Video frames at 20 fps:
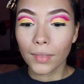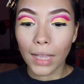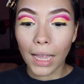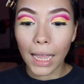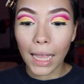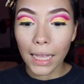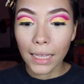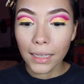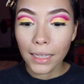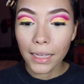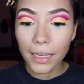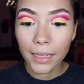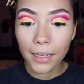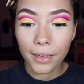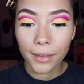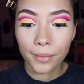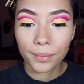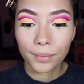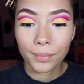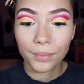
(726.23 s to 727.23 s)
I like
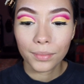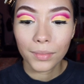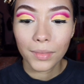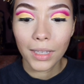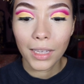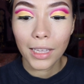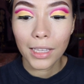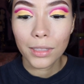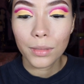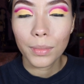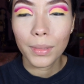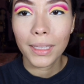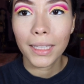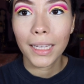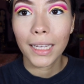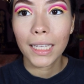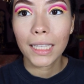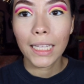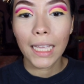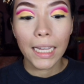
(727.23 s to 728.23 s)
it. Gives me
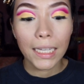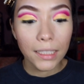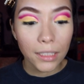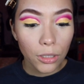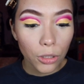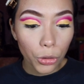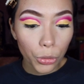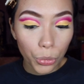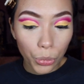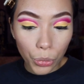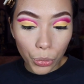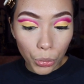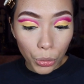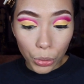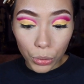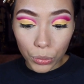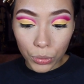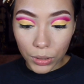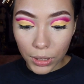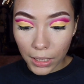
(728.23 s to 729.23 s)
like a nice little
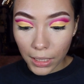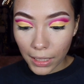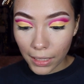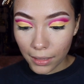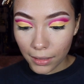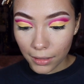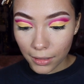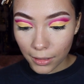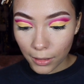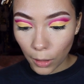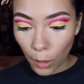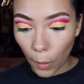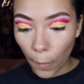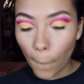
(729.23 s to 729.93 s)
rosiness.